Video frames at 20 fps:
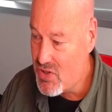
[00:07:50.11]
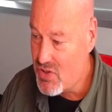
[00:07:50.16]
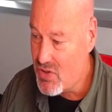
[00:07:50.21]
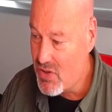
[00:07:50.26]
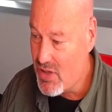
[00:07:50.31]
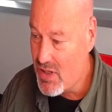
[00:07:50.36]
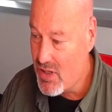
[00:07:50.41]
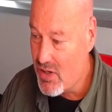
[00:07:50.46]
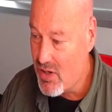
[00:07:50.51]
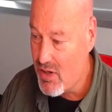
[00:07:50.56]
your
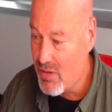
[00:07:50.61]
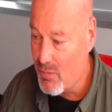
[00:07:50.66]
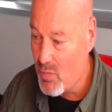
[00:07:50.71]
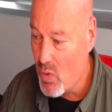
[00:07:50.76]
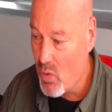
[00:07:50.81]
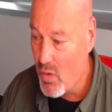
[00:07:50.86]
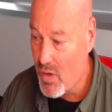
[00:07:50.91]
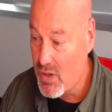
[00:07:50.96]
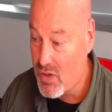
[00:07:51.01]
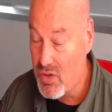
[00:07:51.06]
income
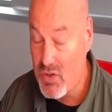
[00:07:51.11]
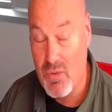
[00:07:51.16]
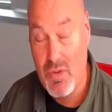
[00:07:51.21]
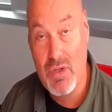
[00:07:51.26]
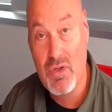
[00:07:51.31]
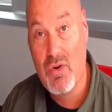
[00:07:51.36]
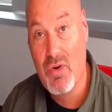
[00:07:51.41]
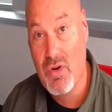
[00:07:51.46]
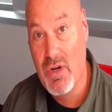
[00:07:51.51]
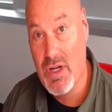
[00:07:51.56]
going to
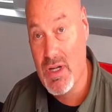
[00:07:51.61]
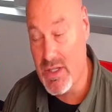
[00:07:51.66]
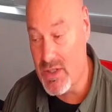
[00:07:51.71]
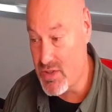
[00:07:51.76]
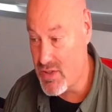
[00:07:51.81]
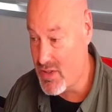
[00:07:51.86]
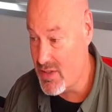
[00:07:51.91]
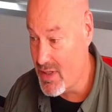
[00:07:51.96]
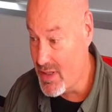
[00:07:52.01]
increase?